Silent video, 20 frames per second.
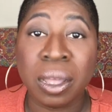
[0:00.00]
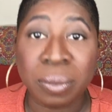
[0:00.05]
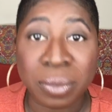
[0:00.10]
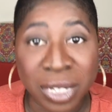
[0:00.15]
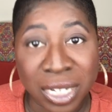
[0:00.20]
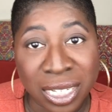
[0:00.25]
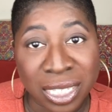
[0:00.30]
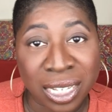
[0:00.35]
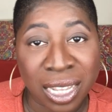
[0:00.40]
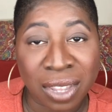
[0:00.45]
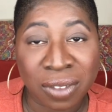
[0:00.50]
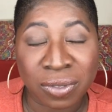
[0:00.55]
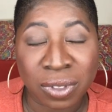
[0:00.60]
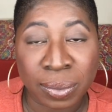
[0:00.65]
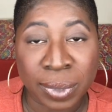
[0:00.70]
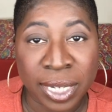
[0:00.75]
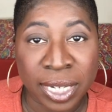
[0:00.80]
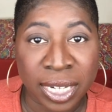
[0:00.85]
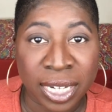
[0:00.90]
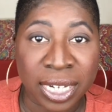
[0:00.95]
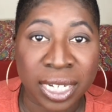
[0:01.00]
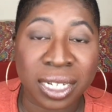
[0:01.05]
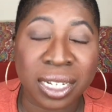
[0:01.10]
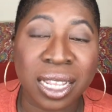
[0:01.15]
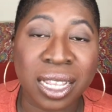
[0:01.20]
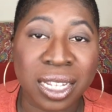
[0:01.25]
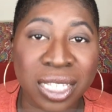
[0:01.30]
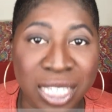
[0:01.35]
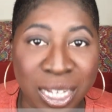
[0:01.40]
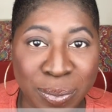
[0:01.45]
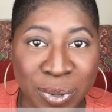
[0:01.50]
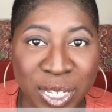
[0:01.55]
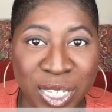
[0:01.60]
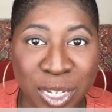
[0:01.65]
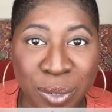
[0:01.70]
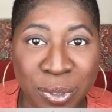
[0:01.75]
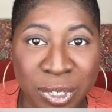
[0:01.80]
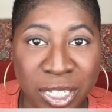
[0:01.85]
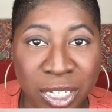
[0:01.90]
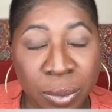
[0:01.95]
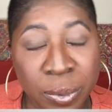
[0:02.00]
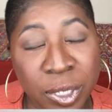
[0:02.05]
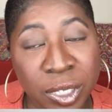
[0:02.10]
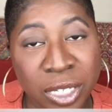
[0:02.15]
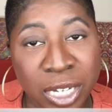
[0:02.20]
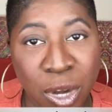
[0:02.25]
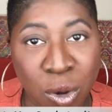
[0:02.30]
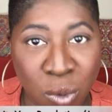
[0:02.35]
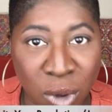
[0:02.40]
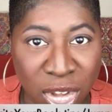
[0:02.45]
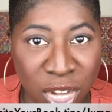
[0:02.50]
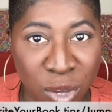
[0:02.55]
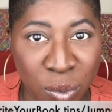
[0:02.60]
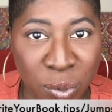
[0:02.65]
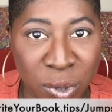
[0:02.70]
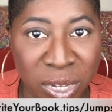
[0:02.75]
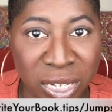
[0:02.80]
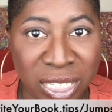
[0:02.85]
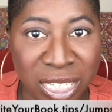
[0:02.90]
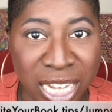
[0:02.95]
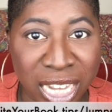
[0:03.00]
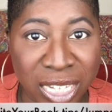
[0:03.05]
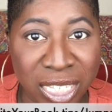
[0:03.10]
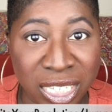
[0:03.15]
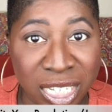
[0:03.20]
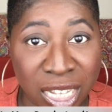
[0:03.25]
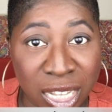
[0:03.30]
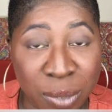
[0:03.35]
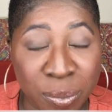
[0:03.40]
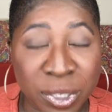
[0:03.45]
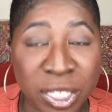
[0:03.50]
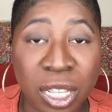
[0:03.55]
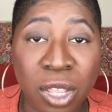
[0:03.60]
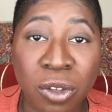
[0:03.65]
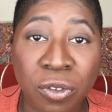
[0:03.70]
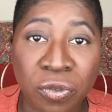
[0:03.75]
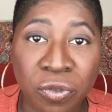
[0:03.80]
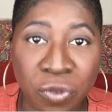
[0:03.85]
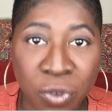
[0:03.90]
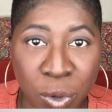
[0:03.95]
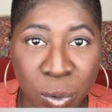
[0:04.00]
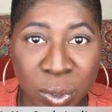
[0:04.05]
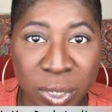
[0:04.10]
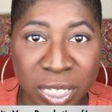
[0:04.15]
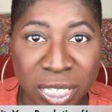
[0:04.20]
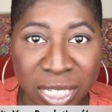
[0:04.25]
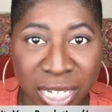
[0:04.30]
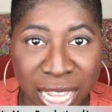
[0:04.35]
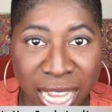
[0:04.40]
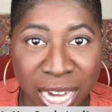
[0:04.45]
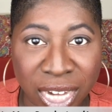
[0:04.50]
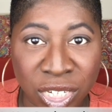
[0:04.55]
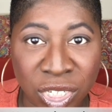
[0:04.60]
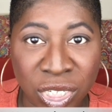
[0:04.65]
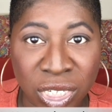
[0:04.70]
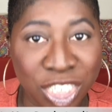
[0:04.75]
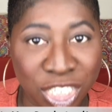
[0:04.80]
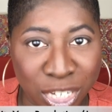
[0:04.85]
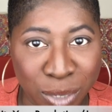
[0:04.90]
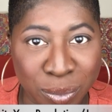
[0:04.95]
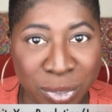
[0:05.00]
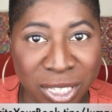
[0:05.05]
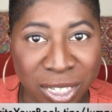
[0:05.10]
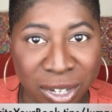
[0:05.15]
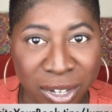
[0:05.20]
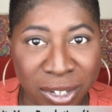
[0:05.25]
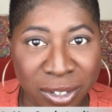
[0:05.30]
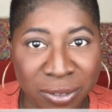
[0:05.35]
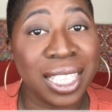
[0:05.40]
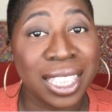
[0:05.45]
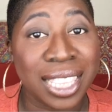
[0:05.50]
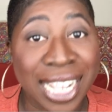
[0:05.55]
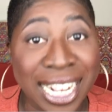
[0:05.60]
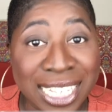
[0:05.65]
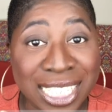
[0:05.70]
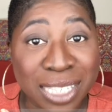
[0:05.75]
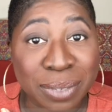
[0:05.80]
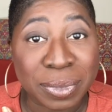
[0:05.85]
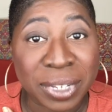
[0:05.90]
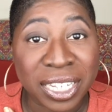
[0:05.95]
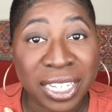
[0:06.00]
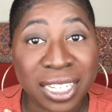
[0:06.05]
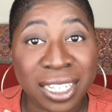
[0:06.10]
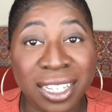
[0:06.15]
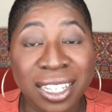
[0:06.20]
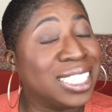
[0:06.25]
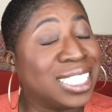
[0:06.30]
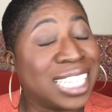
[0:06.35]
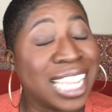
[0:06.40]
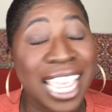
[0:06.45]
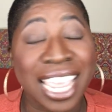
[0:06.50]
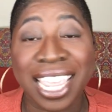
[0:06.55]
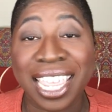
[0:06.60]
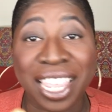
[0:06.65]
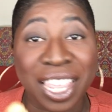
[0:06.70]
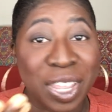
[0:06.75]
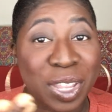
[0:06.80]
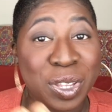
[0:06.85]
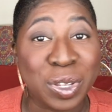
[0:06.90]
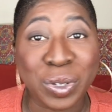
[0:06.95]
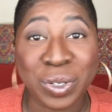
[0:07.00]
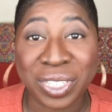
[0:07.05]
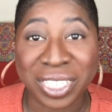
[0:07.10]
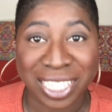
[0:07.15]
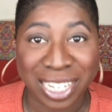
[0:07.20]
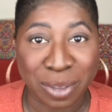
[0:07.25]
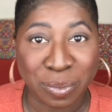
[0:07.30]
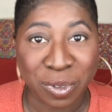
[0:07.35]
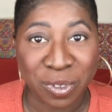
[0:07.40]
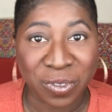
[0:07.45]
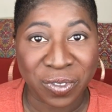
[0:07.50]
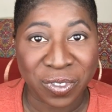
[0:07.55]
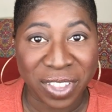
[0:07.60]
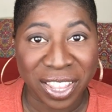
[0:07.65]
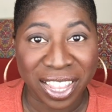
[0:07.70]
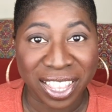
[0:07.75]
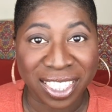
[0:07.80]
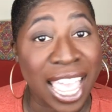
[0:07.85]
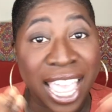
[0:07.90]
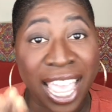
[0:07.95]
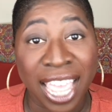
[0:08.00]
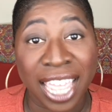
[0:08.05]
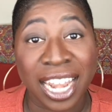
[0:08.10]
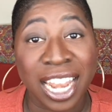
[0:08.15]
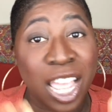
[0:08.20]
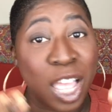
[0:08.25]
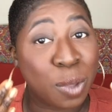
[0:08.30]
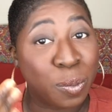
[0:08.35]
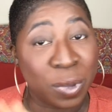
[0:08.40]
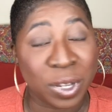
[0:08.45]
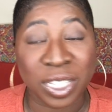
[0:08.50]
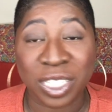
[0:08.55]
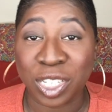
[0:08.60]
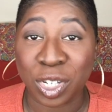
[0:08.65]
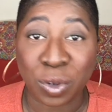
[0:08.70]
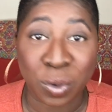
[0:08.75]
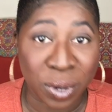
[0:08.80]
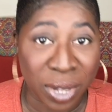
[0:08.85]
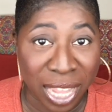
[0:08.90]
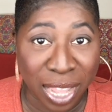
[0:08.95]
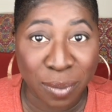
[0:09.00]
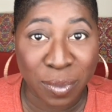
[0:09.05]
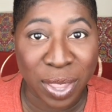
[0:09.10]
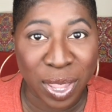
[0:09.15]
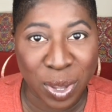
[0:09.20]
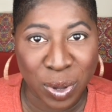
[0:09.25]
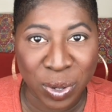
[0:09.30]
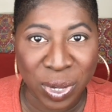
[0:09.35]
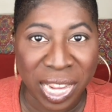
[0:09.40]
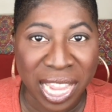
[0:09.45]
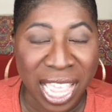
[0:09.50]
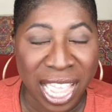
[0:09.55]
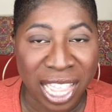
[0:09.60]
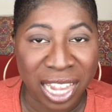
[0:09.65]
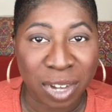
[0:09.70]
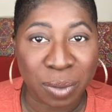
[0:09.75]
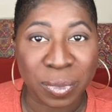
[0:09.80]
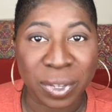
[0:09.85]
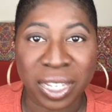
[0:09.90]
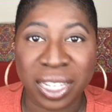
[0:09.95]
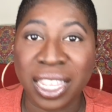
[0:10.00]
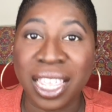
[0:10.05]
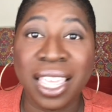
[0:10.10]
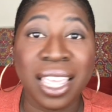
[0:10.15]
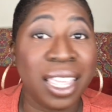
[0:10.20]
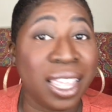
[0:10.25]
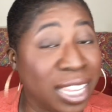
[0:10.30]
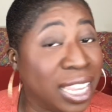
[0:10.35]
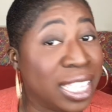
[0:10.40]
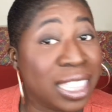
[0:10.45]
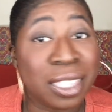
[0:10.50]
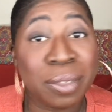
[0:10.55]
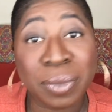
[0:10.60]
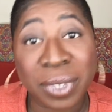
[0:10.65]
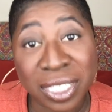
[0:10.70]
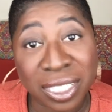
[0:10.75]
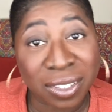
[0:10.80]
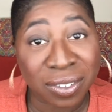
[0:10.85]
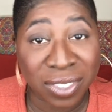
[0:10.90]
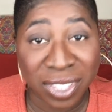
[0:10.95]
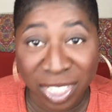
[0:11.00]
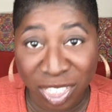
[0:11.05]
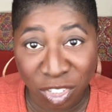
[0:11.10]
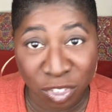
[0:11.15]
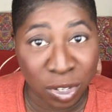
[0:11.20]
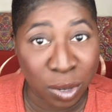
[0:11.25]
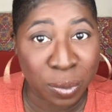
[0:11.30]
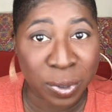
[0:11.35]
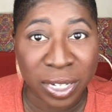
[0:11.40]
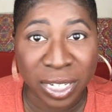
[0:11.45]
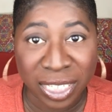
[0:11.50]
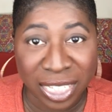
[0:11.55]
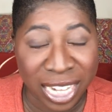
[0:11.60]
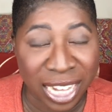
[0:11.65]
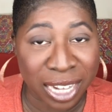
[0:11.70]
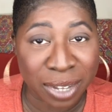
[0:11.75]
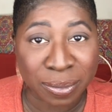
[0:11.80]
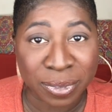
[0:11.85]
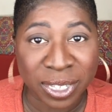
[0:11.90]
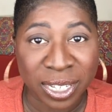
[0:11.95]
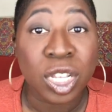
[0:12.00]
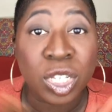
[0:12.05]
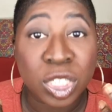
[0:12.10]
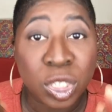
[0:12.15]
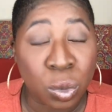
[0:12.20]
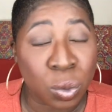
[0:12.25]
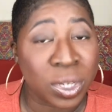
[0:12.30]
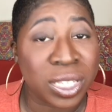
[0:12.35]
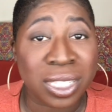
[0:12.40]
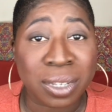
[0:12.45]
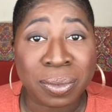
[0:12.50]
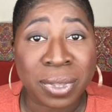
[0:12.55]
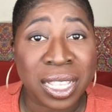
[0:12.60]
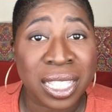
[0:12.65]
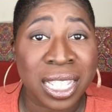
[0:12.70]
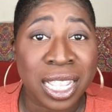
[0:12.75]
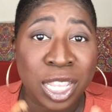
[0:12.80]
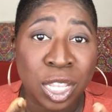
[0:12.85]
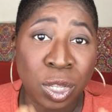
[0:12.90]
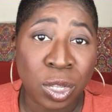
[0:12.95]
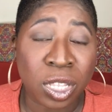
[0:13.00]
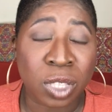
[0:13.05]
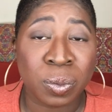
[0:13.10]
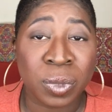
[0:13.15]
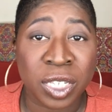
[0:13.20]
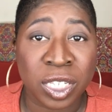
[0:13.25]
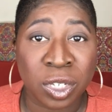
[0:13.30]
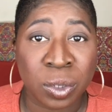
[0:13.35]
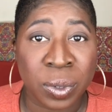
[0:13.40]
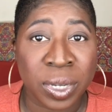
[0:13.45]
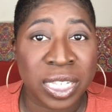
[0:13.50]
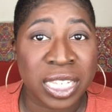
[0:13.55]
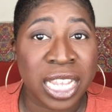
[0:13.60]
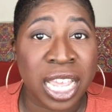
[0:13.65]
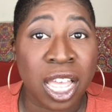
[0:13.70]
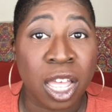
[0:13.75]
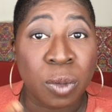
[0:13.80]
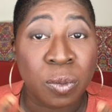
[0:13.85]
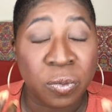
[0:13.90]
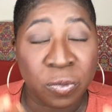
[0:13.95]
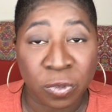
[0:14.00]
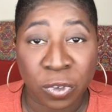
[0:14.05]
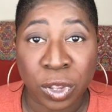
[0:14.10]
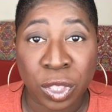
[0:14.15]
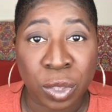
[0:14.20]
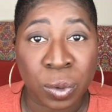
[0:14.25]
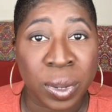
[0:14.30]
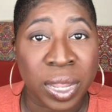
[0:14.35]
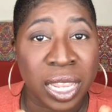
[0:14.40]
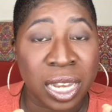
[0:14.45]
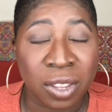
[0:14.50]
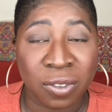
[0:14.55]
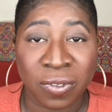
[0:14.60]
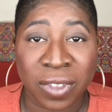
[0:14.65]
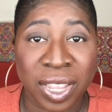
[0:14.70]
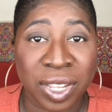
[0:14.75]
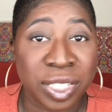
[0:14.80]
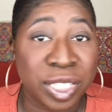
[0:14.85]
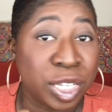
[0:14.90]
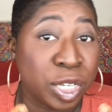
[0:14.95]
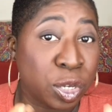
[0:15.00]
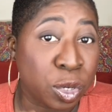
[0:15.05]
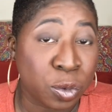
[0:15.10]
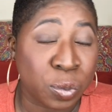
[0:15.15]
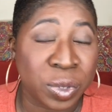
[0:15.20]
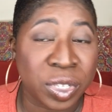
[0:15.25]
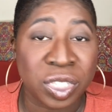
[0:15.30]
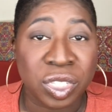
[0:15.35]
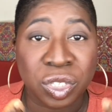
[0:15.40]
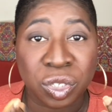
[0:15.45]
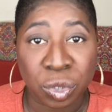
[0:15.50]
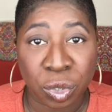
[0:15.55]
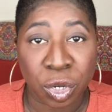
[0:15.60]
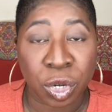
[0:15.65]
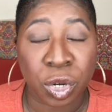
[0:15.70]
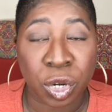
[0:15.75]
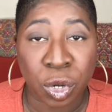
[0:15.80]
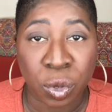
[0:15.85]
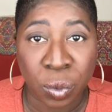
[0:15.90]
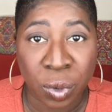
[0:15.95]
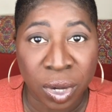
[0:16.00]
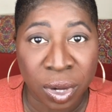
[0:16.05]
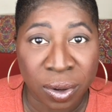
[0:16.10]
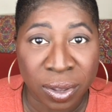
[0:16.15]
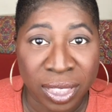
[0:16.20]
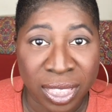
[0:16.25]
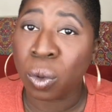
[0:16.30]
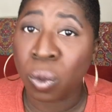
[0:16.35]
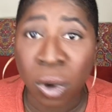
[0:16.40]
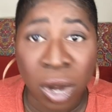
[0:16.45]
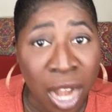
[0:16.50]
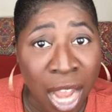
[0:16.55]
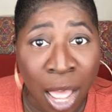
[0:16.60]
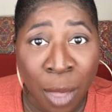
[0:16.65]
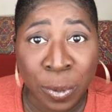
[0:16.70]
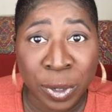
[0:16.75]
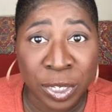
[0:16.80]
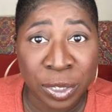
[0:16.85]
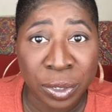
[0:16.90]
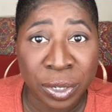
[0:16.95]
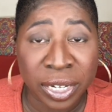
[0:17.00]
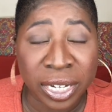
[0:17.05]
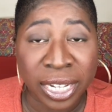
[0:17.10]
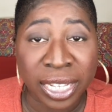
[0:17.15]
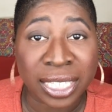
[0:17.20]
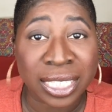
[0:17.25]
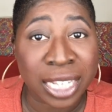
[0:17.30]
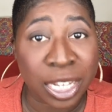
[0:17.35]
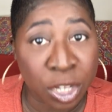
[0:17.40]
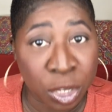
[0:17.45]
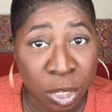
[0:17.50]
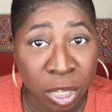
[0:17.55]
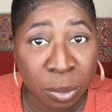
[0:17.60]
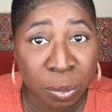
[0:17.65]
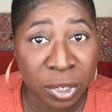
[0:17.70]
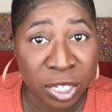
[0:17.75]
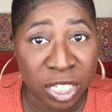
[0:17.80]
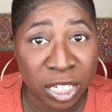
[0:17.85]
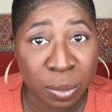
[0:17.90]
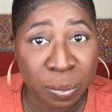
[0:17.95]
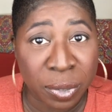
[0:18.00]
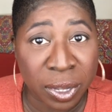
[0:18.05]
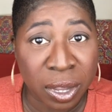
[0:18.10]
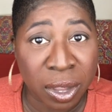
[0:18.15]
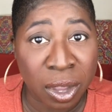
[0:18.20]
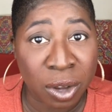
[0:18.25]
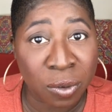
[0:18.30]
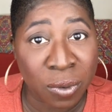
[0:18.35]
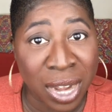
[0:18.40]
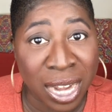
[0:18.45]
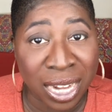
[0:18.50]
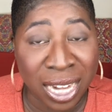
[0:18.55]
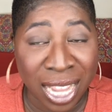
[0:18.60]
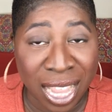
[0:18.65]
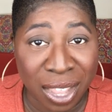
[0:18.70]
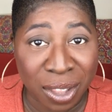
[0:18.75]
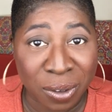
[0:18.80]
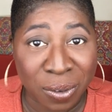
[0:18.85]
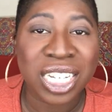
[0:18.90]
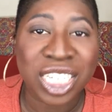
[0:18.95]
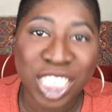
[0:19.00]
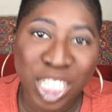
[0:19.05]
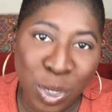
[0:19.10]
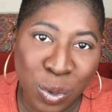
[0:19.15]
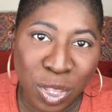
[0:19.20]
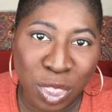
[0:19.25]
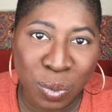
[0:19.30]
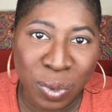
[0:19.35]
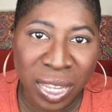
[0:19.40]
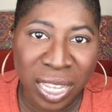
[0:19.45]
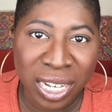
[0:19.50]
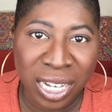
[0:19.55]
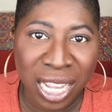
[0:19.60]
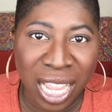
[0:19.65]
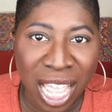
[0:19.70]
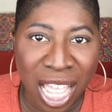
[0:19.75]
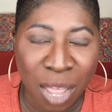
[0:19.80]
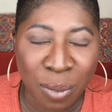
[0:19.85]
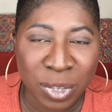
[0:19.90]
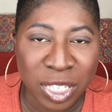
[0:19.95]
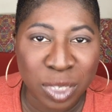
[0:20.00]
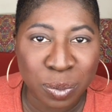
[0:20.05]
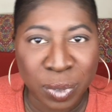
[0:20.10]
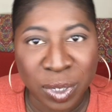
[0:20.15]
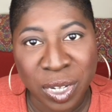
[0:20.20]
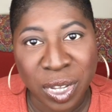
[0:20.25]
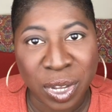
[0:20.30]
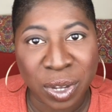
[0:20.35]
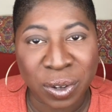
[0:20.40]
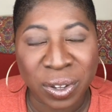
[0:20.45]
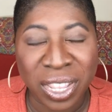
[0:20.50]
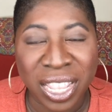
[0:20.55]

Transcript: Please give them the link www.writeyourbooks.tips forward slash jumpstart start. That's me taking a huge step of faith and helping to create my own economy in the midst of these troubling times. So what's something that you could be doing to help furthering and advancing your business or your career and what are opportunities that you could be jumping on right now? Share with me in the comments below.